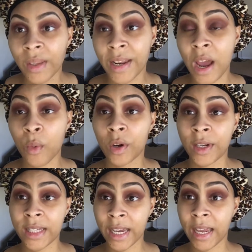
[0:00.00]
Now we're going
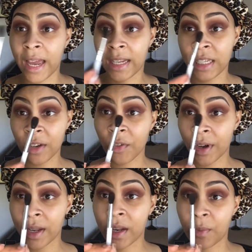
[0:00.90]
to take a
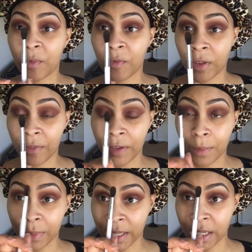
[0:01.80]
different fluffy
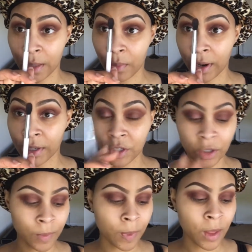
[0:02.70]
blending
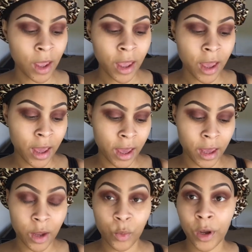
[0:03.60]
brush
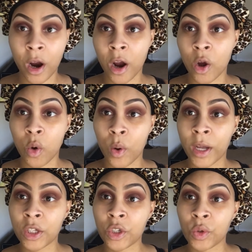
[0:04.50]
and we are
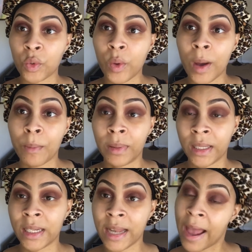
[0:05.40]
going to
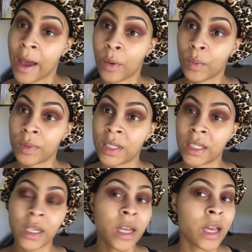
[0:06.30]
blend
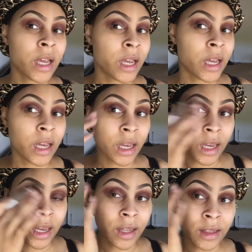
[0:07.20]
out
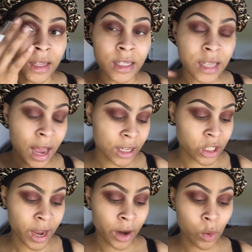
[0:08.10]
this
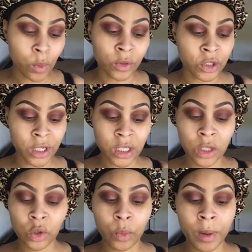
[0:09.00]
eyeshadow just a
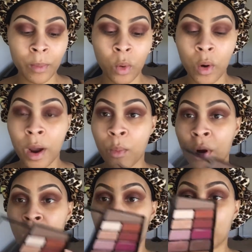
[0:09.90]
little bit more, and we're
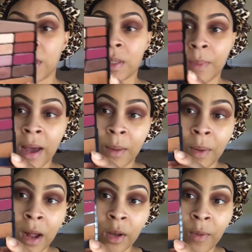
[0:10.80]
going to use this bottom
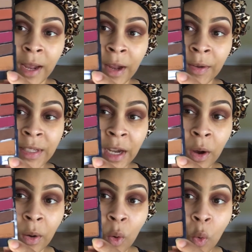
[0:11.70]
color right here. It's like
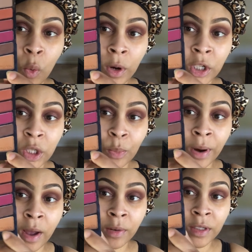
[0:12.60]
a orangey brown.